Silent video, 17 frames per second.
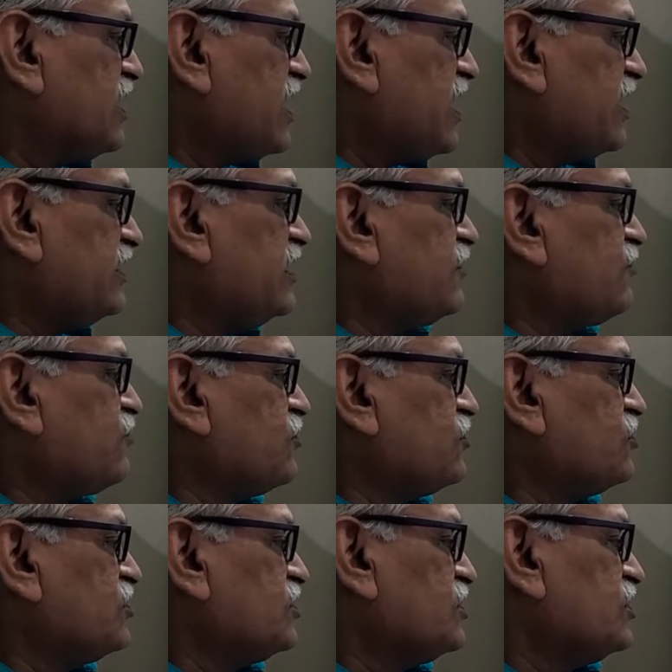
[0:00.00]
and
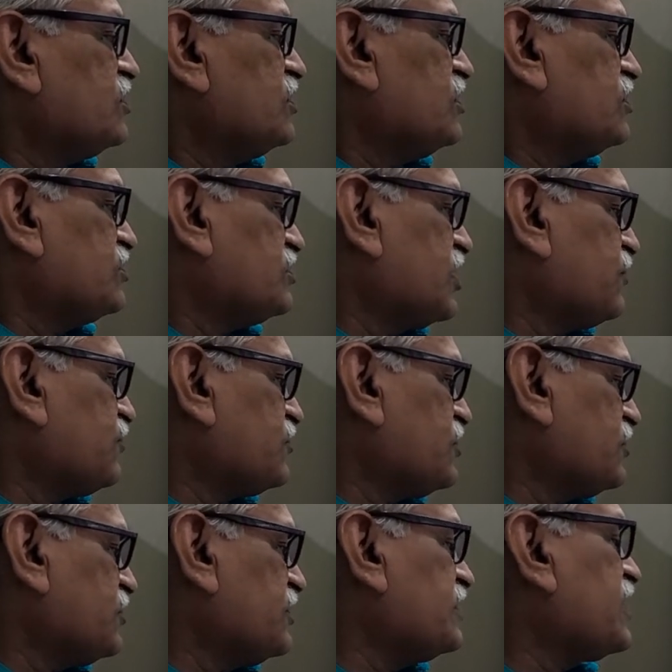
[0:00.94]
therefore
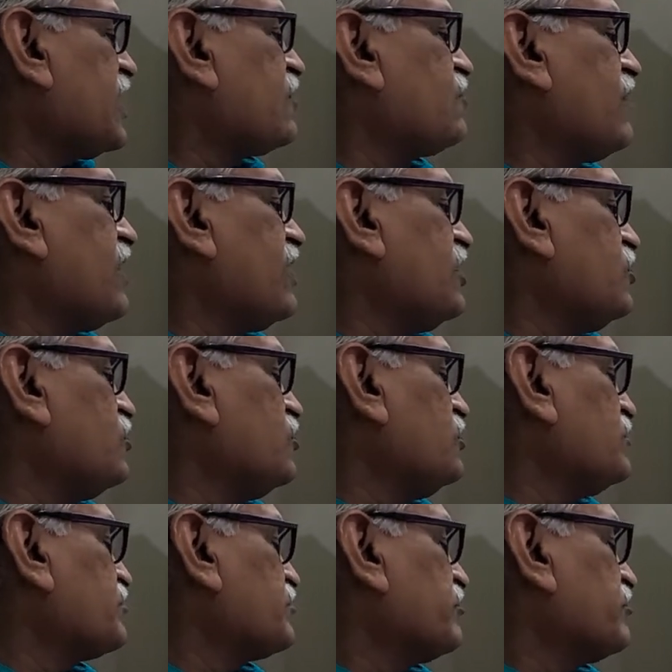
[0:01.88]
substituting that value